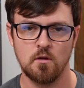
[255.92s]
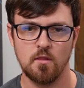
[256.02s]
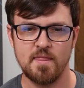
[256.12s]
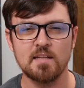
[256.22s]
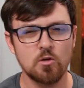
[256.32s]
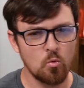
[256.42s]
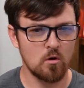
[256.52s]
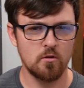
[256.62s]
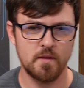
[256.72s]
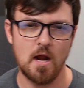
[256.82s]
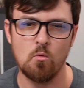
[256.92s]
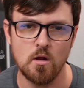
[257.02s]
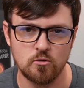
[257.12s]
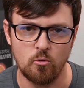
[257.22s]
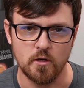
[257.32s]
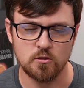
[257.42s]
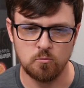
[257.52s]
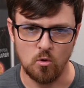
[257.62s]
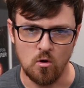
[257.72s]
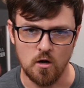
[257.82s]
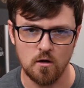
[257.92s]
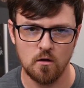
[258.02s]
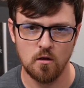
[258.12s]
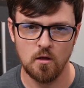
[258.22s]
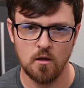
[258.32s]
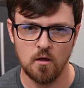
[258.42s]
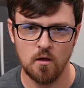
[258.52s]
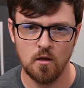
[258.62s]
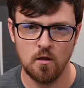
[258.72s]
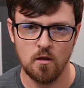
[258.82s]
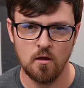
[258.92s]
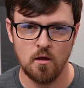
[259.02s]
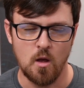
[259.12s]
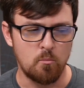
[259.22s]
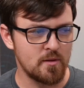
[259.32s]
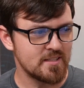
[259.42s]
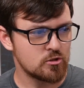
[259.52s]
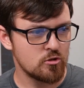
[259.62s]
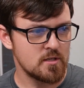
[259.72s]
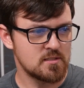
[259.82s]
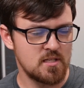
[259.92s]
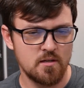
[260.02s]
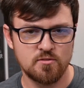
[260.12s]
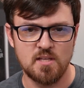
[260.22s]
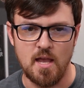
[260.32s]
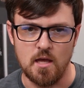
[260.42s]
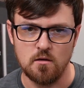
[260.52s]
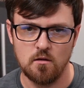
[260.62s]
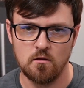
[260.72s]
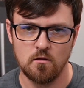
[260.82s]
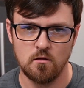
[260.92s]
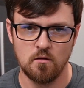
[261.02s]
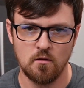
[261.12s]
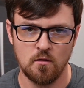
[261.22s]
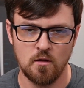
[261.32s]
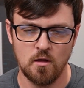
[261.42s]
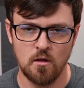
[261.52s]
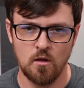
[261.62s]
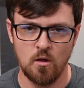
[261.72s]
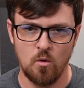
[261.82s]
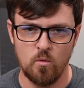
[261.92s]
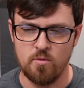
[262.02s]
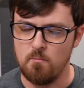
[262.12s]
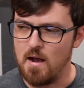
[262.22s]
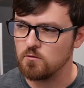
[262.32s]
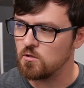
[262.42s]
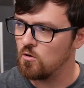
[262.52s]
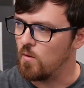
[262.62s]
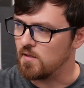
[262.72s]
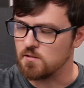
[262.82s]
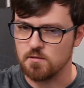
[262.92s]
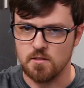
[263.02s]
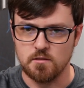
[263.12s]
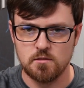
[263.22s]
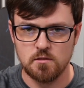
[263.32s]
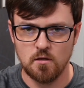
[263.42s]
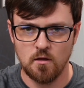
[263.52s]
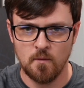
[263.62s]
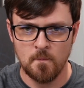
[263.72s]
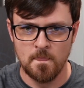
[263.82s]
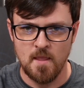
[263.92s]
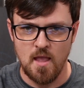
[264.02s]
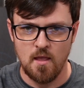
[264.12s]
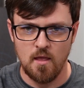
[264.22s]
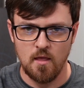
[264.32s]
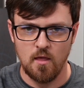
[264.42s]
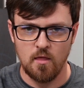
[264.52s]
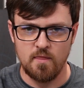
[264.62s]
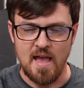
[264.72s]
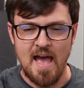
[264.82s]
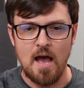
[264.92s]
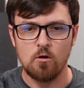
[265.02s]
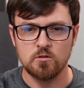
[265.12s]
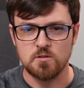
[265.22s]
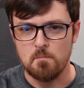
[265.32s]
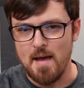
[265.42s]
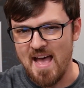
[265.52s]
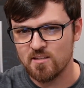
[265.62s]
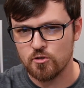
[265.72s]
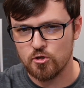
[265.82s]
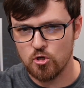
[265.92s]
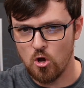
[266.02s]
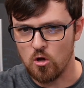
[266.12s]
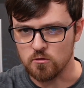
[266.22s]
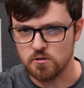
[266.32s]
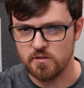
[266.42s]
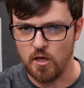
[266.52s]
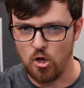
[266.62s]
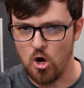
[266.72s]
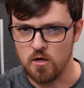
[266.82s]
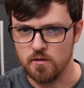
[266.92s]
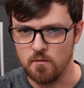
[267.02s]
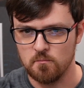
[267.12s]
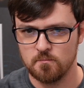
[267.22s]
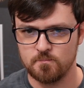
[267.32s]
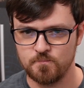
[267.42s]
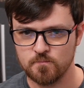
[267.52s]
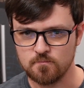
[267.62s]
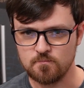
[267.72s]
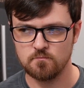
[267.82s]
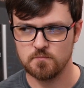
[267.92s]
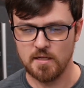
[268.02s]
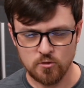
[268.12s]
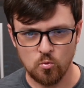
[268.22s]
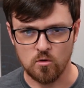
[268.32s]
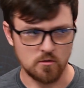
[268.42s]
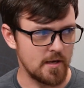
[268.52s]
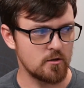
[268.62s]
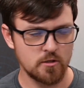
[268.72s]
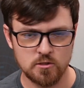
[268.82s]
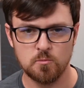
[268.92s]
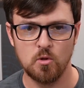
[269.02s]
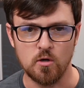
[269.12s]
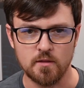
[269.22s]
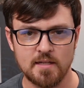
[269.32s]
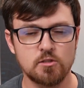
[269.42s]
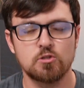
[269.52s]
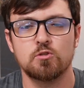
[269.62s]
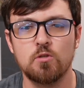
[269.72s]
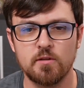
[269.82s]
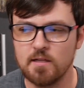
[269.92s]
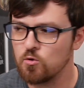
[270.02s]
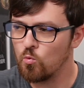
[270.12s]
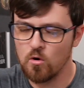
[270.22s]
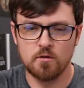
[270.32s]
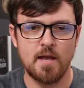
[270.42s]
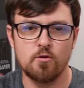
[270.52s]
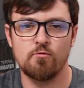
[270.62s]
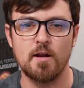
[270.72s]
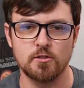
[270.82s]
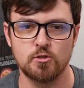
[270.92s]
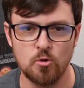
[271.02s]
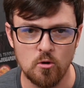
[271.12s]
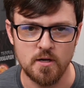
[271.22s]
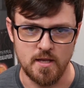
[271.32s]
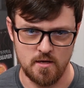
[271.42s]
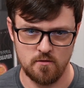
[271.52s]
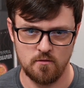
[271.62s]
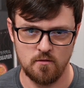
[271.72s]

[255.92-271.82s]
That's a world that I want to explore. A blistering sea of sand with mountain oases that house masked cults that guard them. That's a world I could explore. That's a world I could write a story in.